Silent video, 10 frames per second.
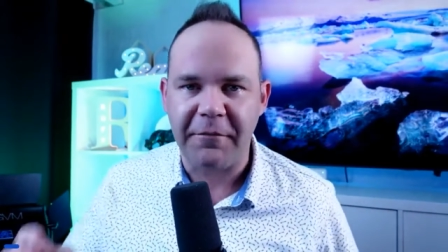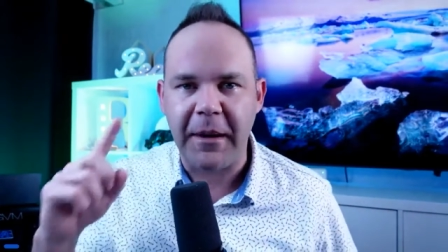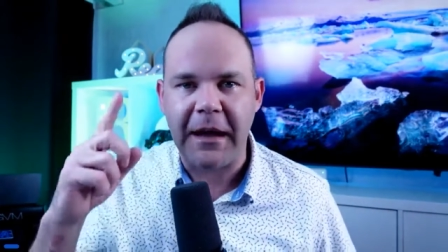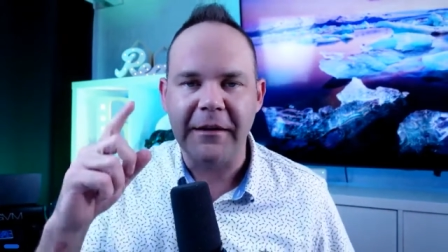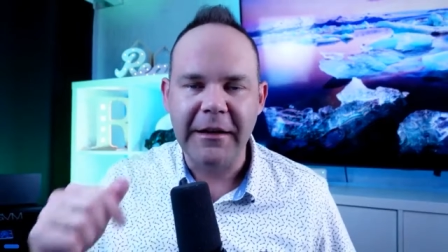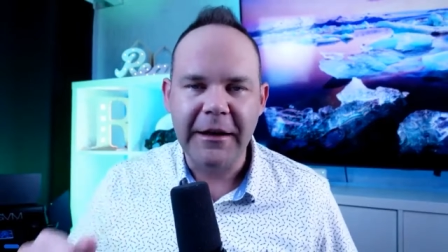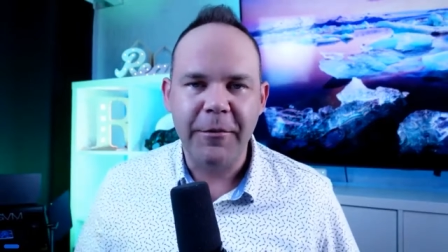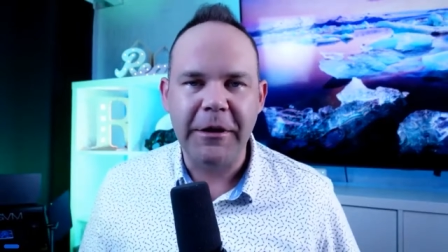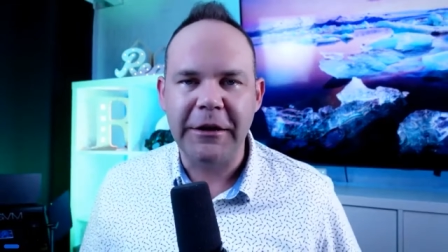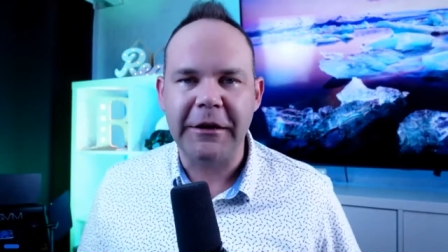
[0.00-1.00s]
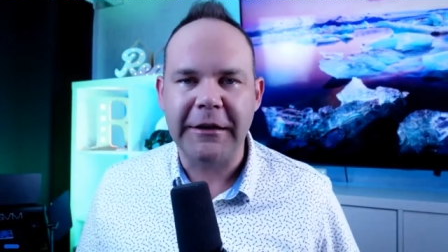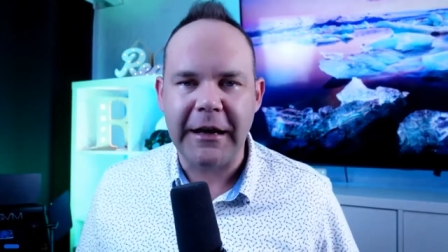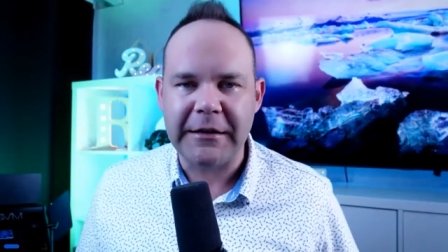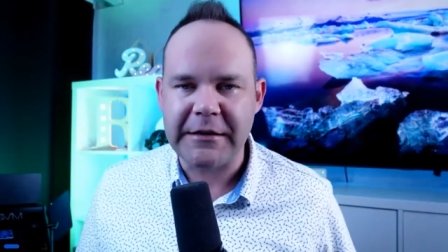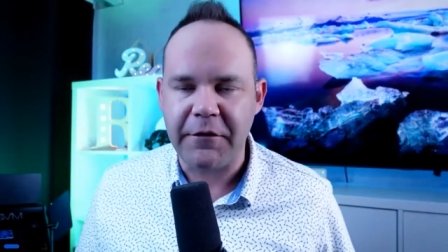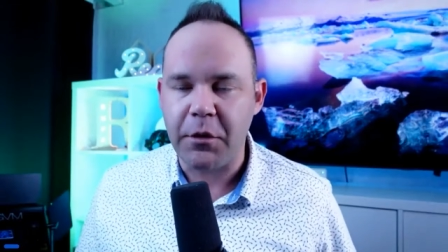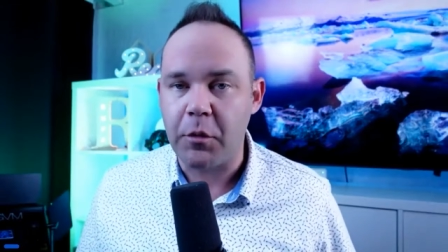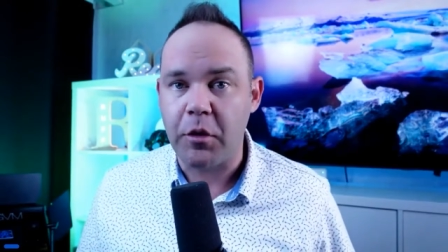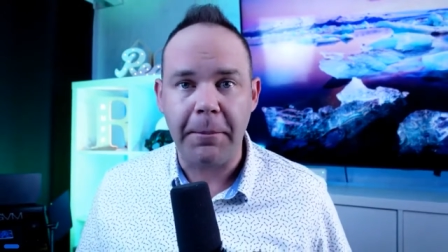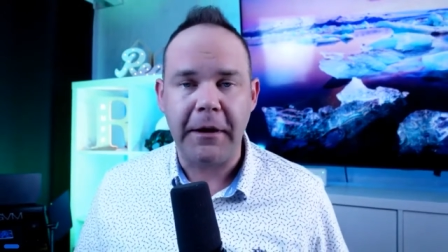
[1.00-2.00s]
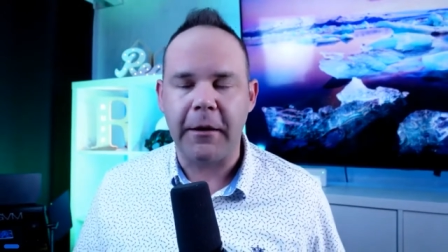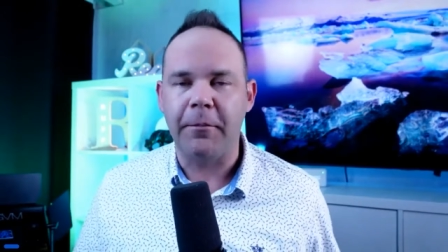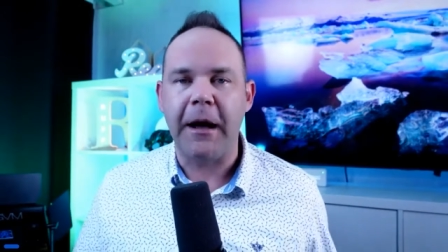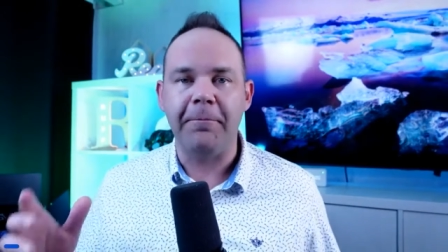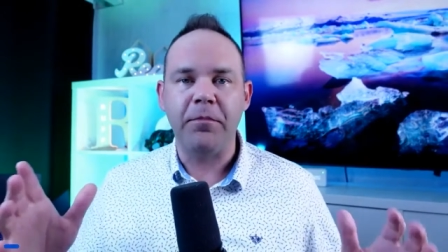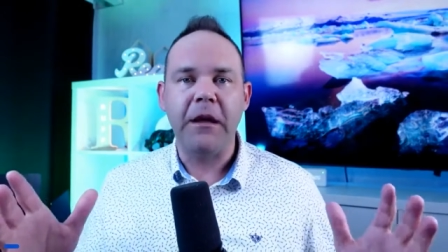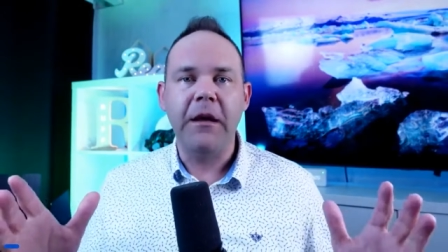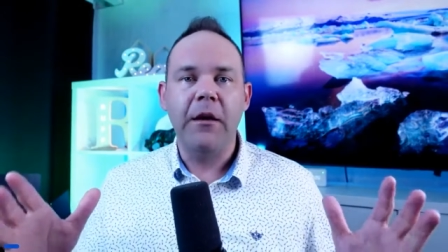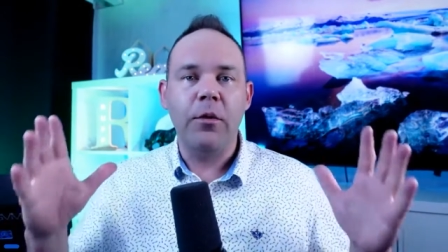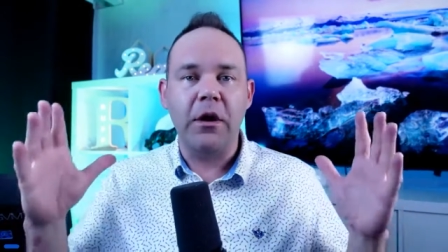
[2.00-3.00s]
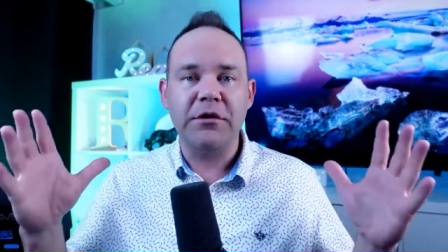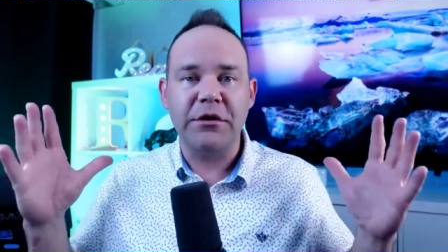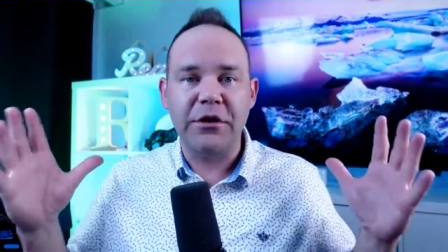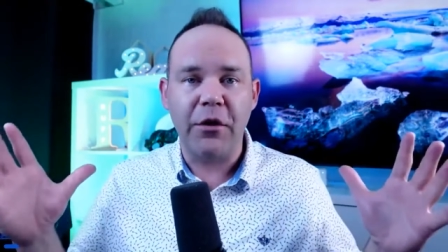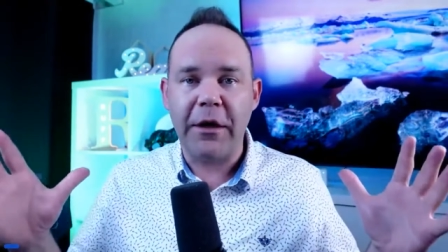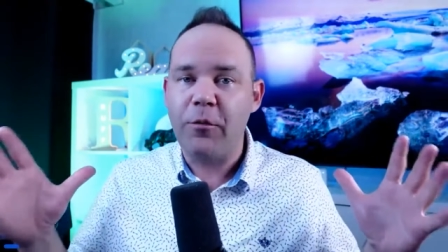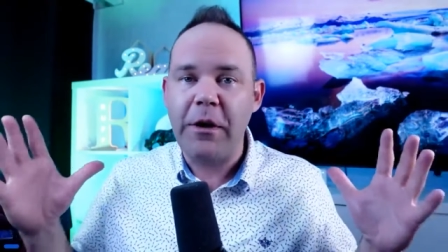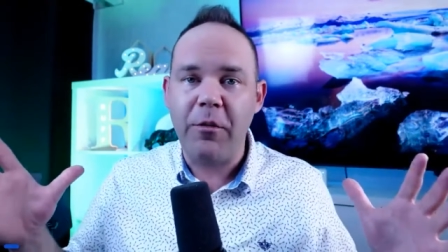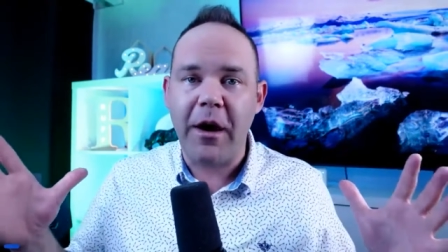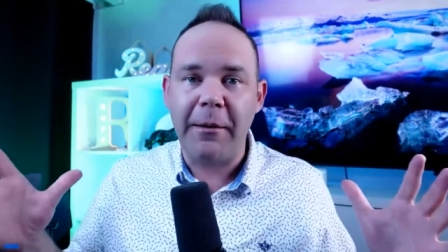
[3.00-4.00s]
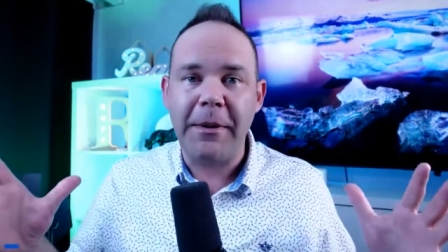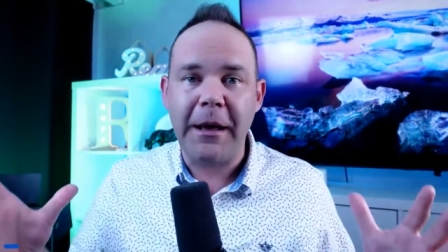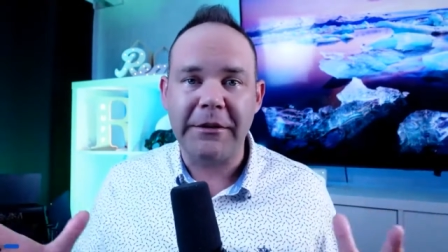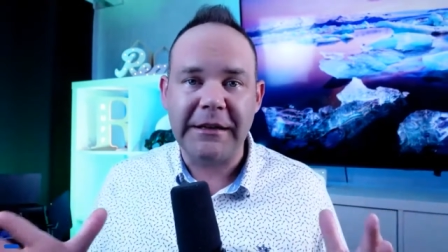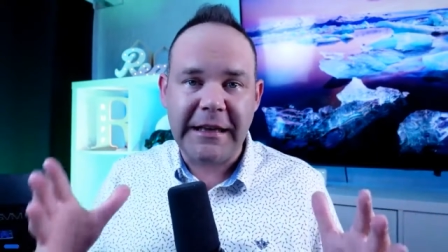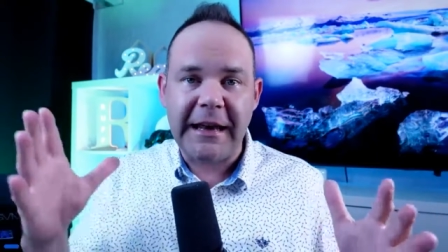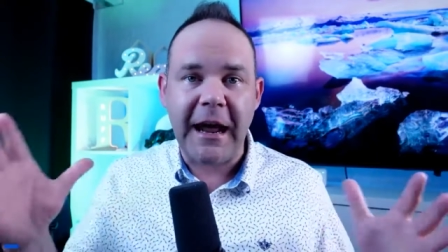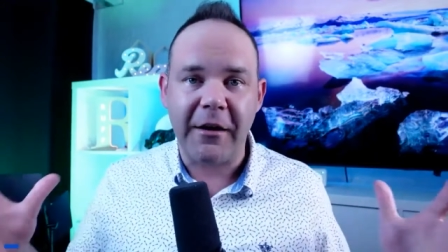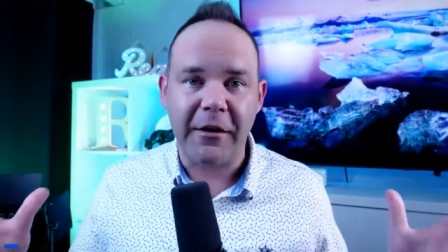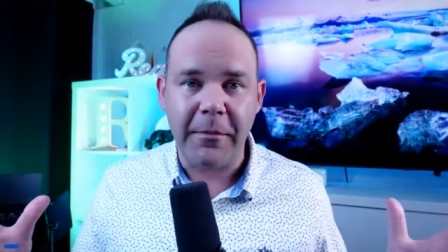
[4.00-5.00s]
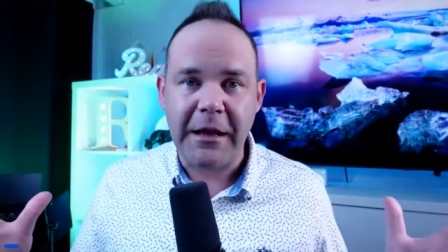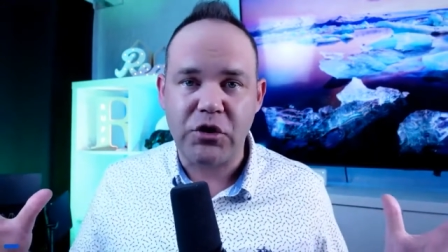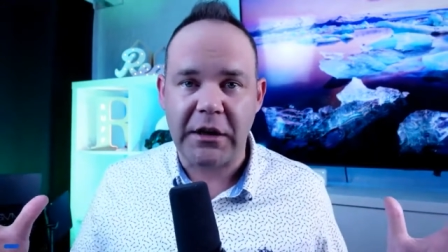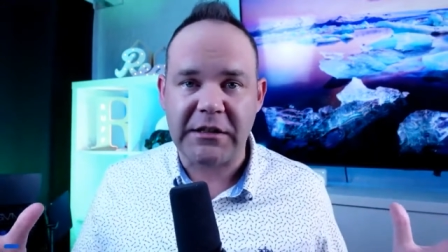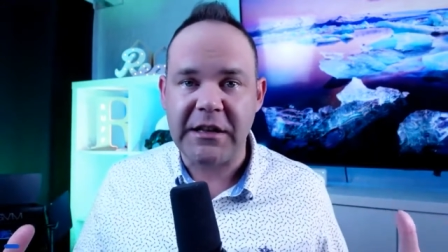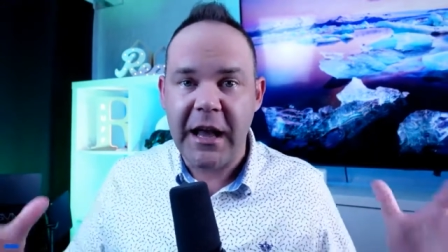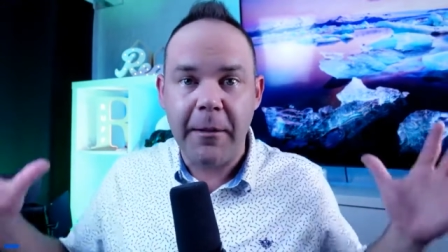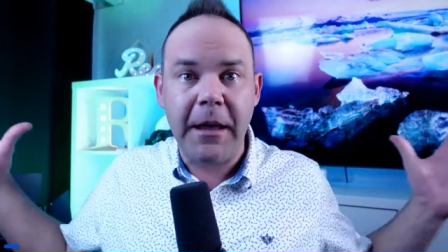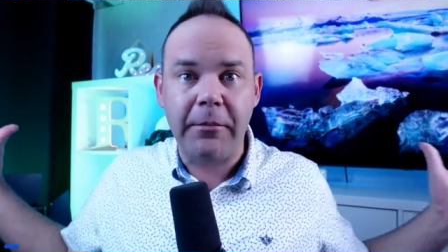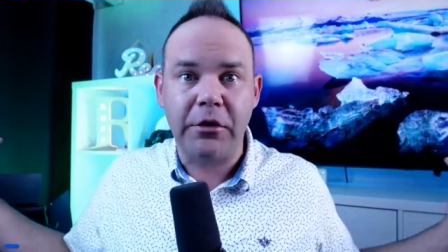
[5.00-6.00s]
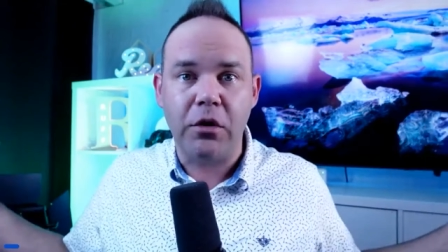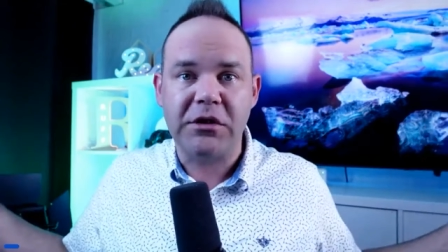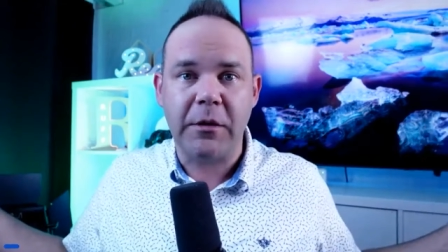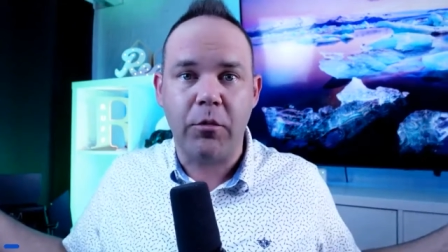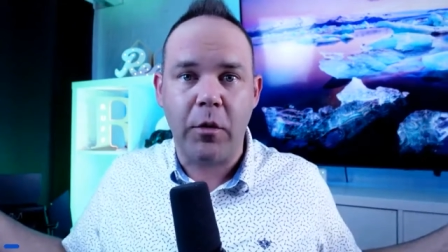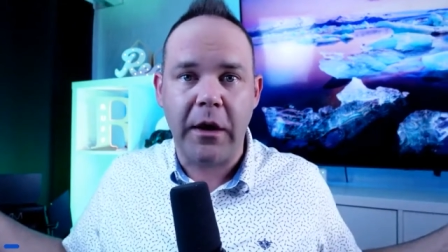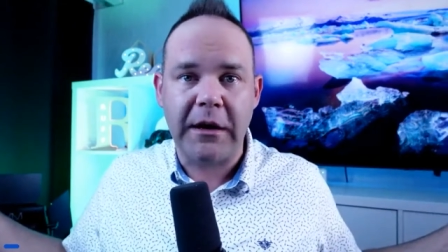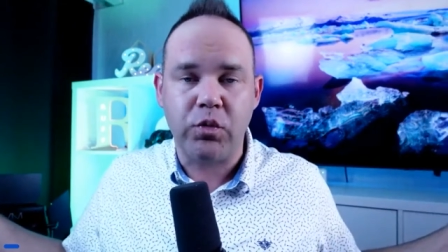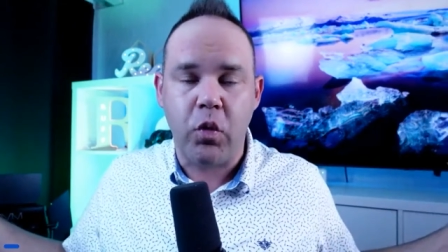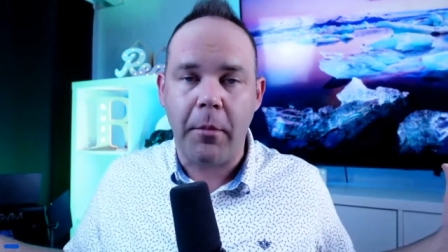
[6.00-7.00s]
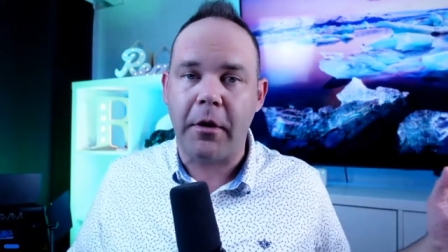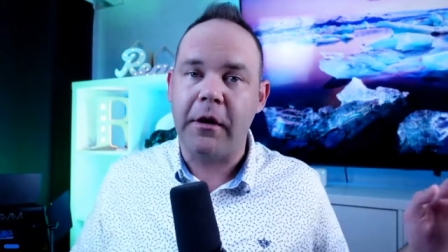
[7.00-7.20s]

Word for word: But we learn a lot of stuff when we're up here. But we also know that we want to be able to get out of the matrix and be able to go somewhere where it's warmer.